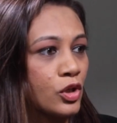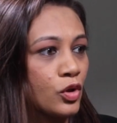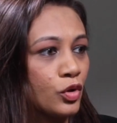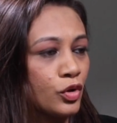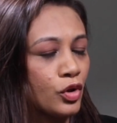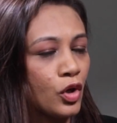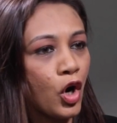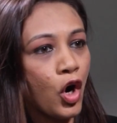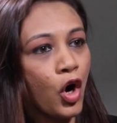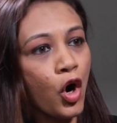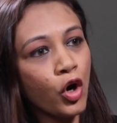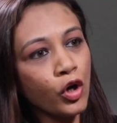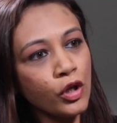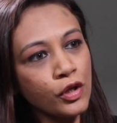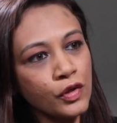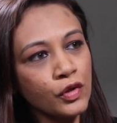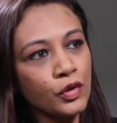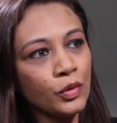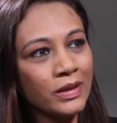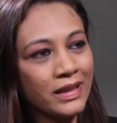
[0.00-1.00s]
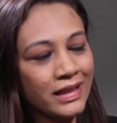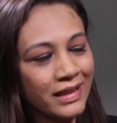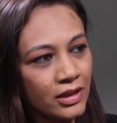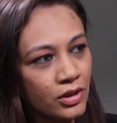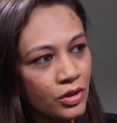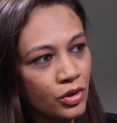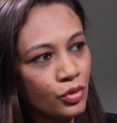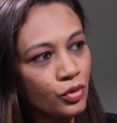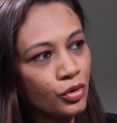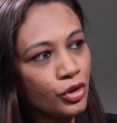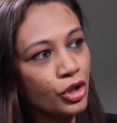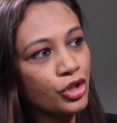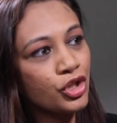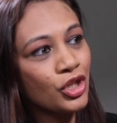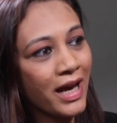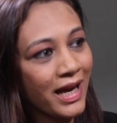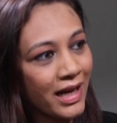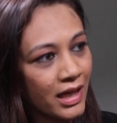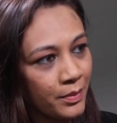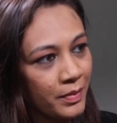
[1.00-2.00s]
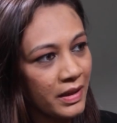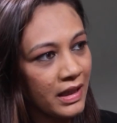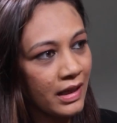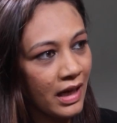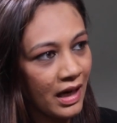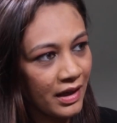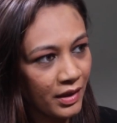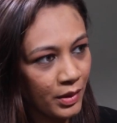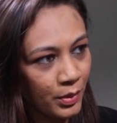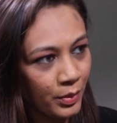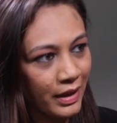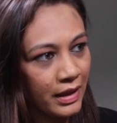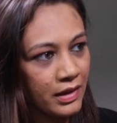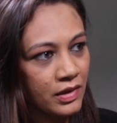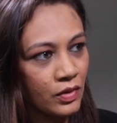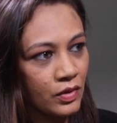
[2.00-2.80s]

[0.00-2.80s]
could also lead to your child being underweight.